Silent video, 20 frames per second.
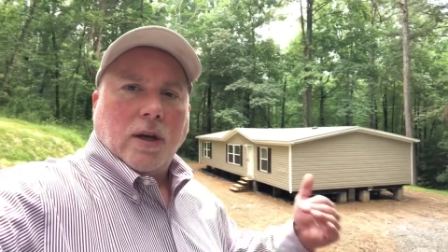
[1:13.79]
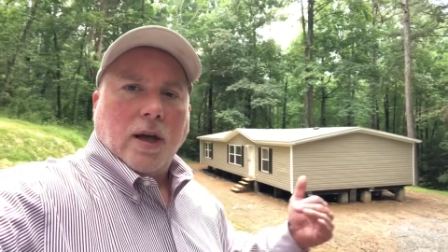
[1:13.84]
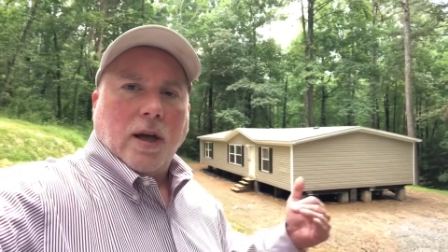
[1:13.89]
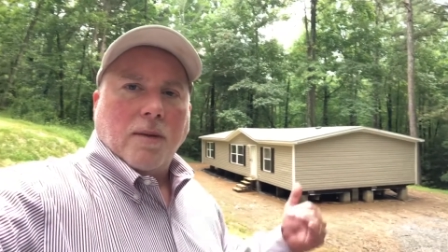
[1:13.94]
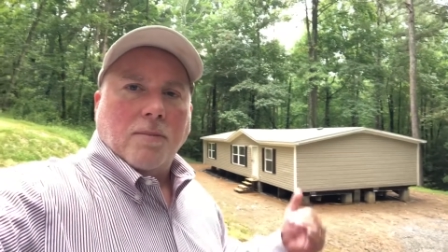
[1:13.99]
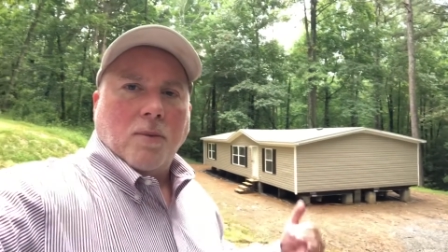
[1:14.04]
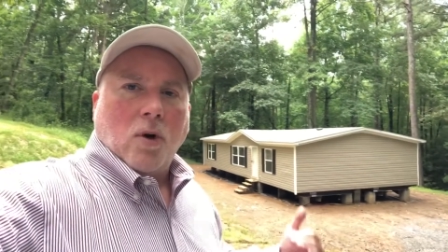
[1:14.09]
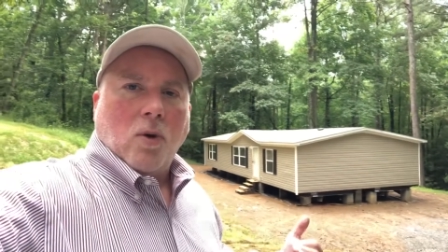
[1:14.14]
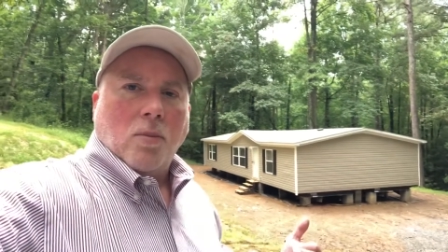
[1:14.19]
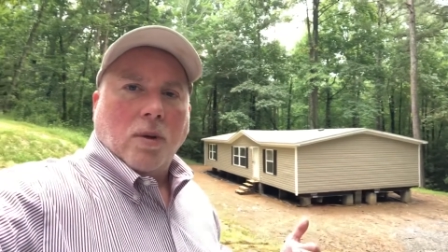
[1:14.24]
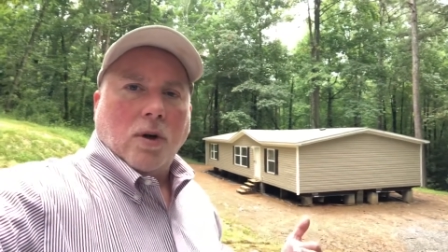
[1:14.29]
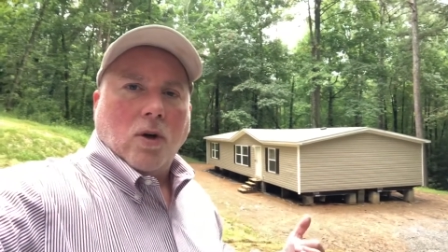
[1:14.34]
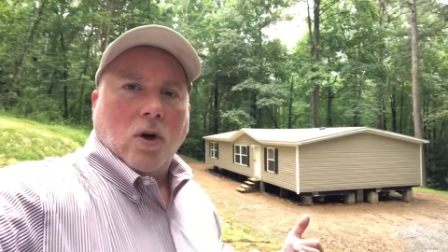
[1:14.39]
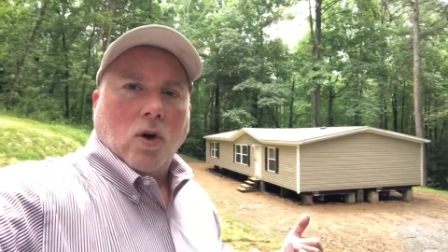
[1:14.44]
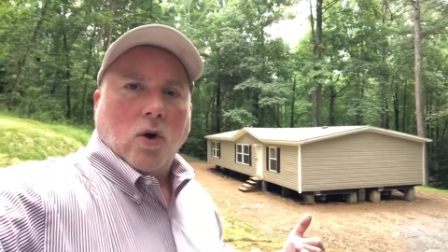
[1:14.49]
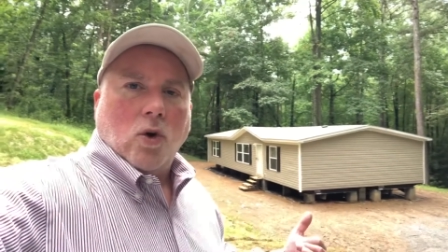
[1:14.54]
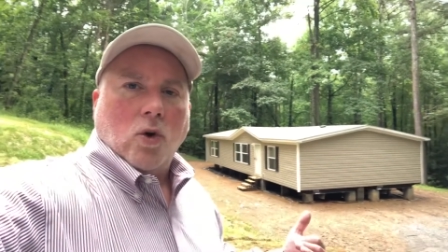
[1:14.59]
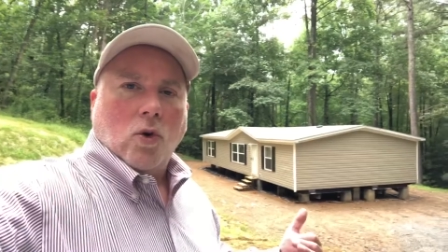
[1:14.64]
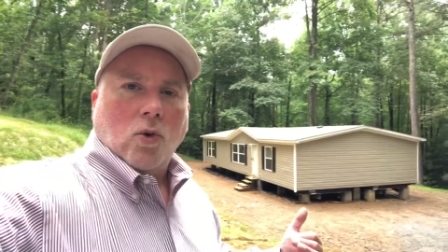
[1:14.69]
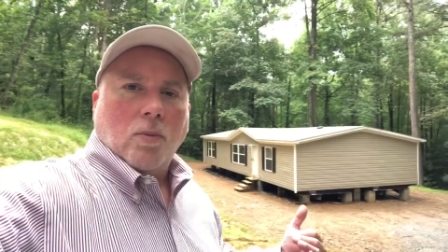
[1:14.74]
a mobile
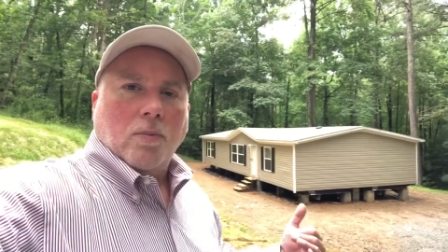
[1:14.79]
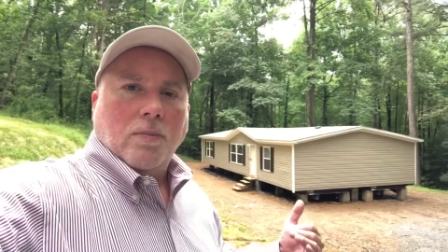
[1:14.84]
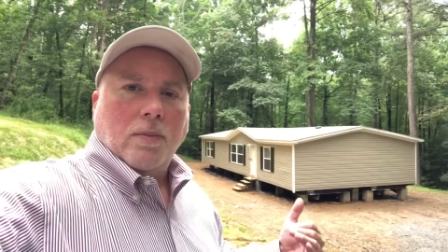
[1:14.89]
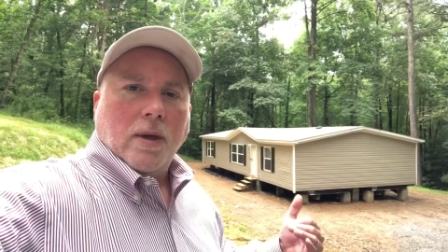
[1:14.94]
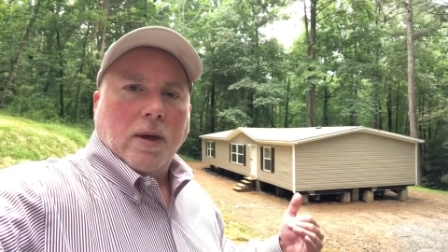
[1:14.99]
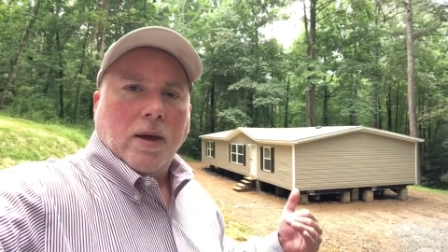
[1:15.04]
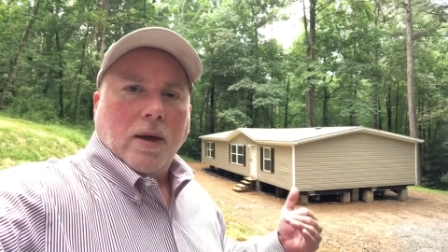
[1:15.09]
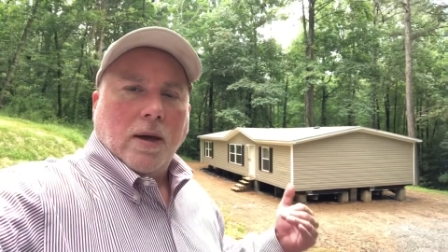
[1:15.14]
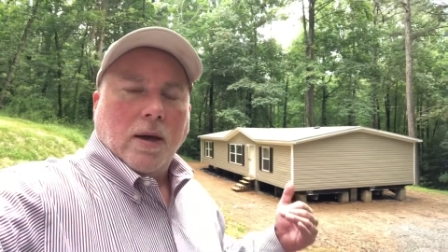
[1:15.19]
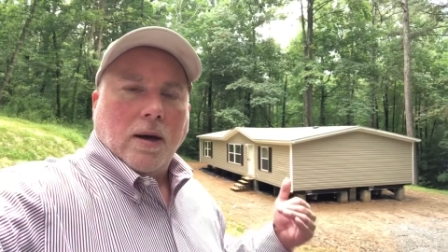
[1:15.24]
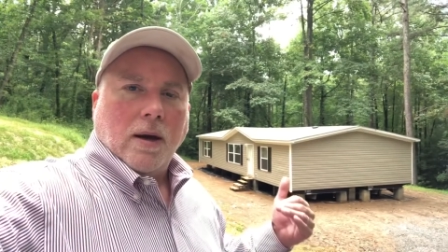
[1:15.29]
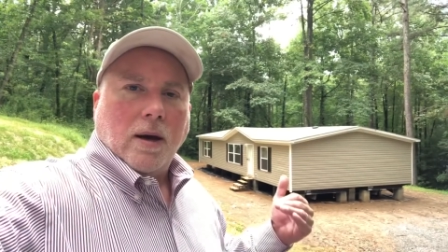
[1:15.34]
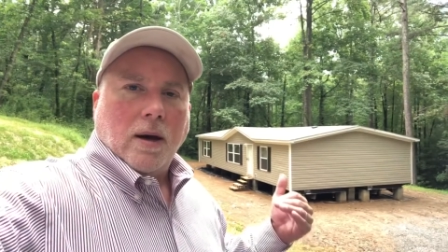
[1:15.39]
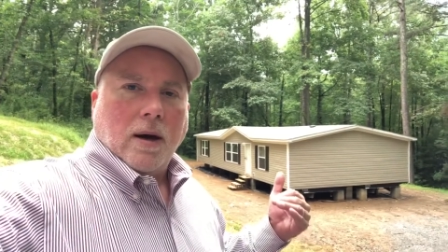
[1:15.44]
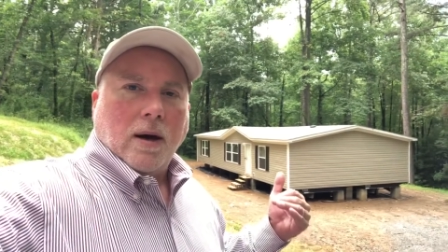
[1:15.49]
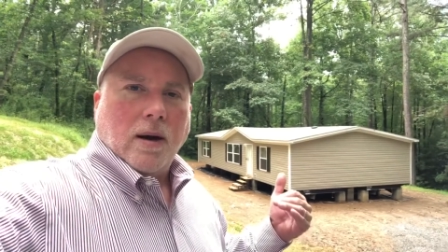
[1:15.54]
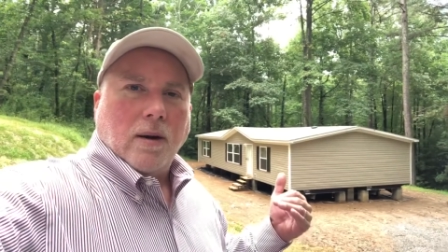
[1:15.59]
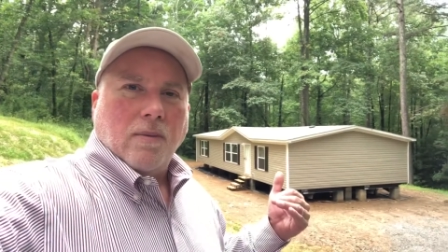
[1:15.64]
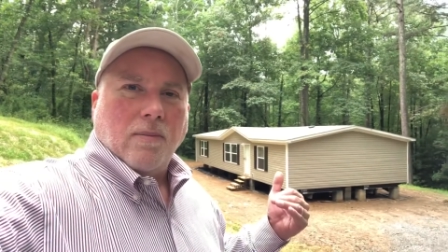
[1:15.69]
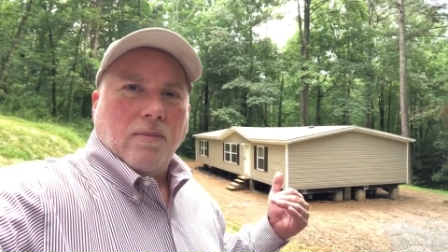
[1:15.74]
home
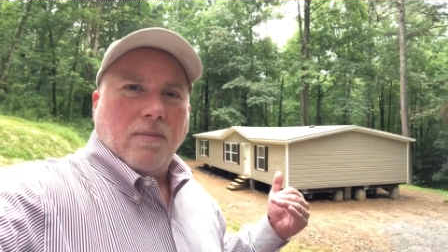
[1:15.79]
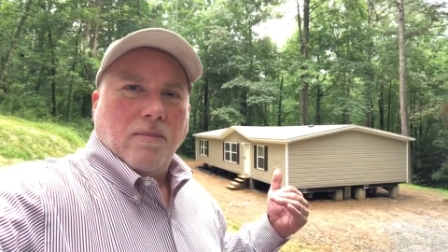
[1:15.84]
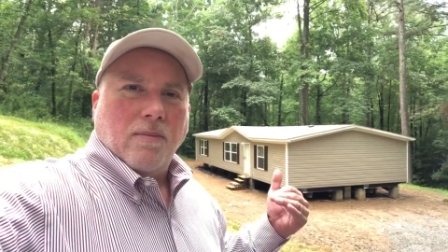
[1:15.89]
uh,